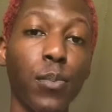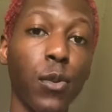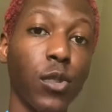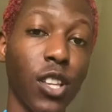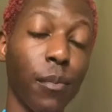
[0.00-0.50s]

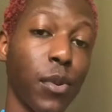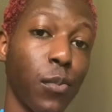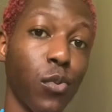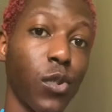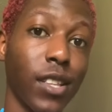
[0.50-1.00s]
some
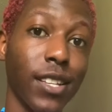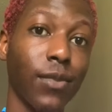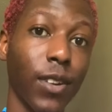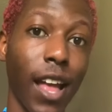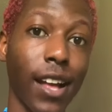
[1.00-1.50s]
people in this
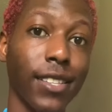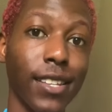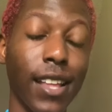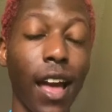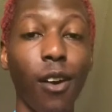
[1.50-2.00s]
reality
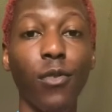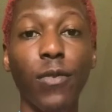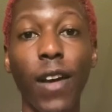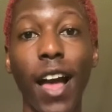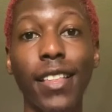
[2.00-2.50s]
now will
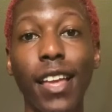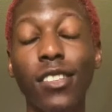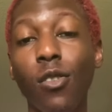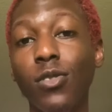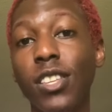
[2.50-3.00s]
find that
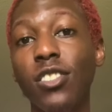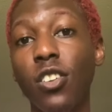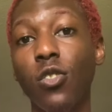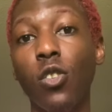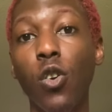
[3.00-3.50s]
those things are no
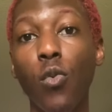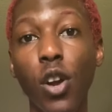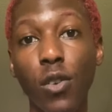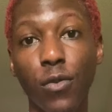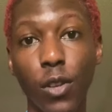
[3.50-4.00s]
longer
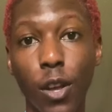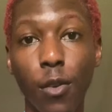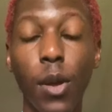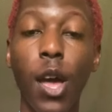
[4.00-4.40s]
working for them,